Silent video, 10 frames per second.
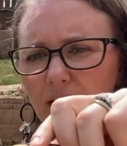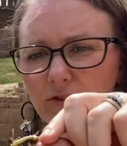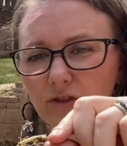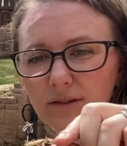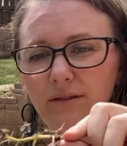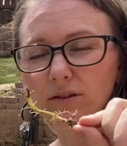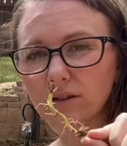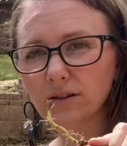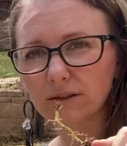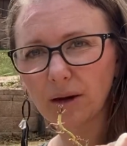I just
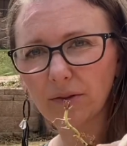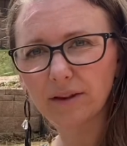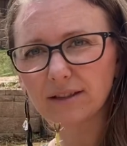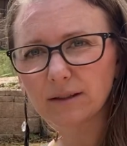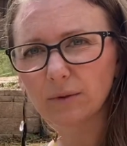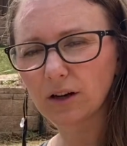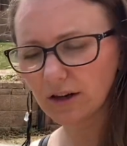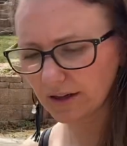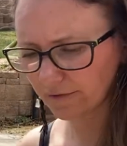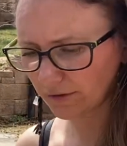learned about this. I've been
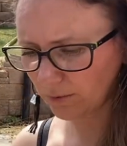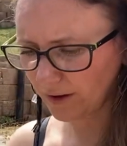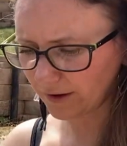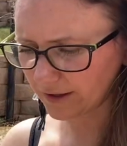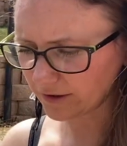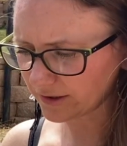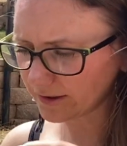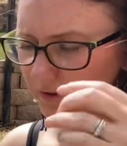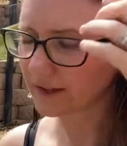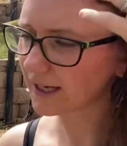gardening for a while and I just
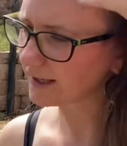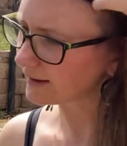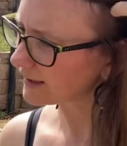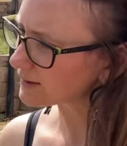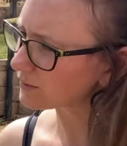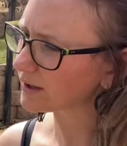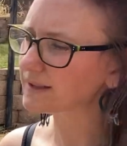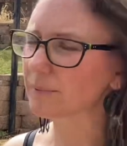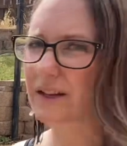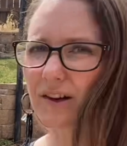learned that. And that's
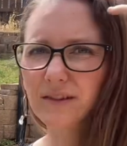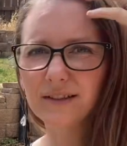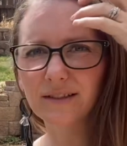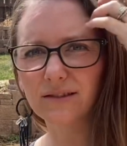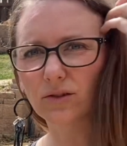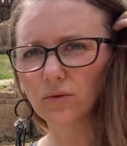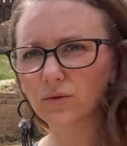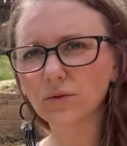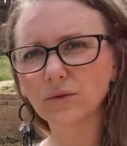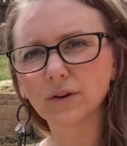something else that's so
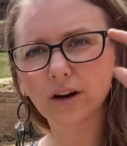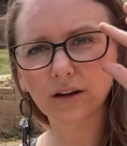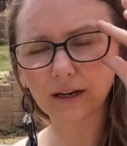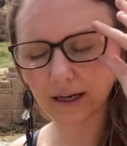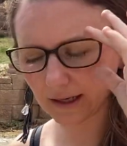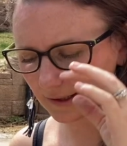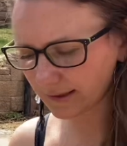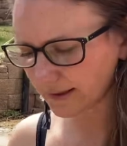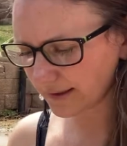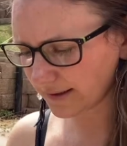cool in gardening is
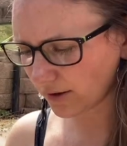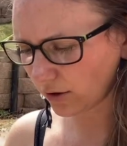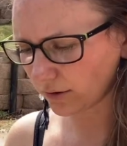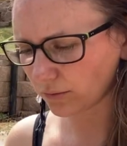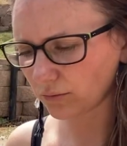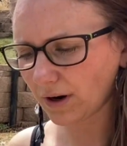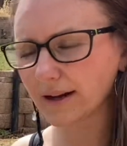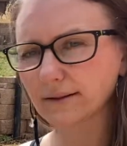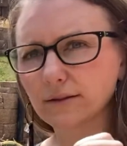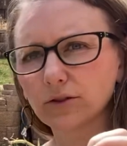this is called a
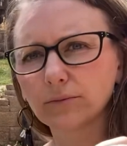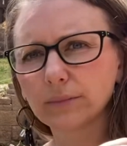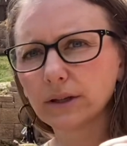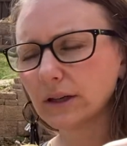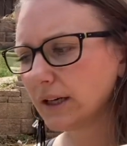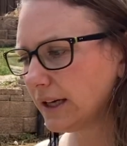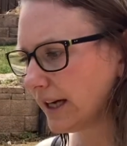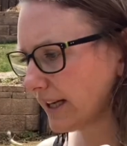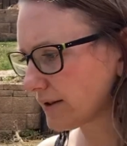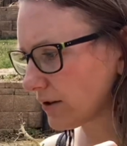rhizome.
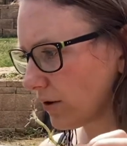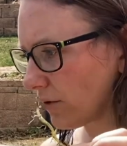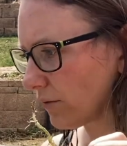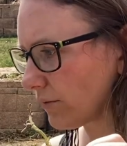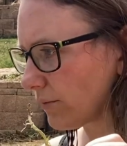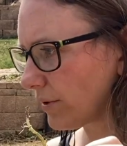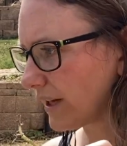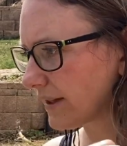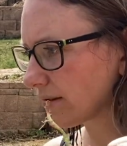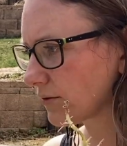And so
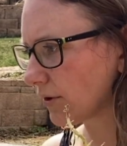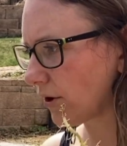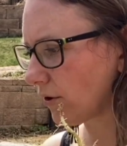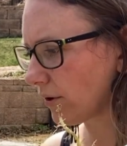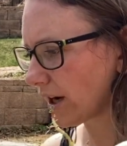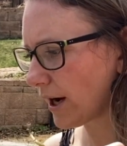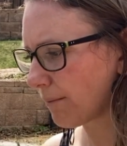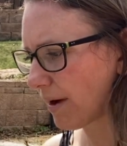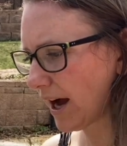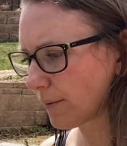plants grow and come
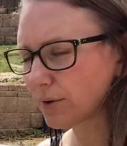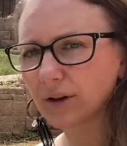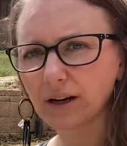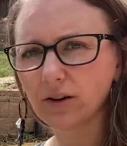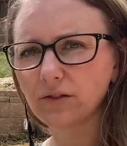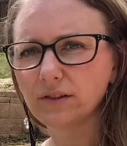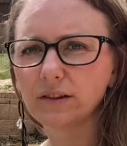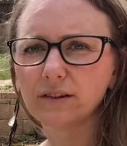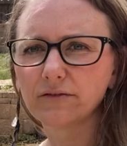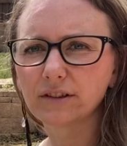back, perennials,
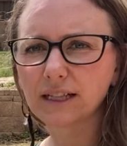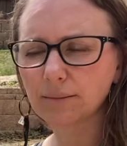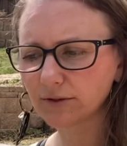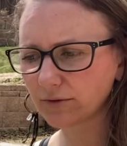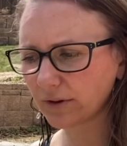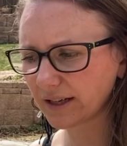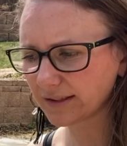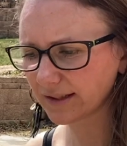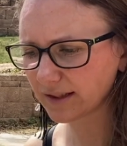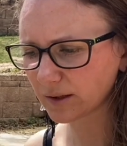in different types of ways
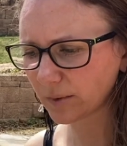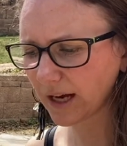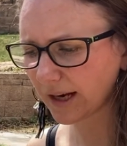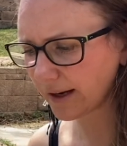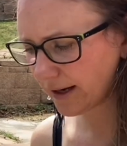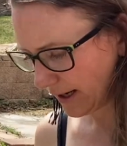and they spread.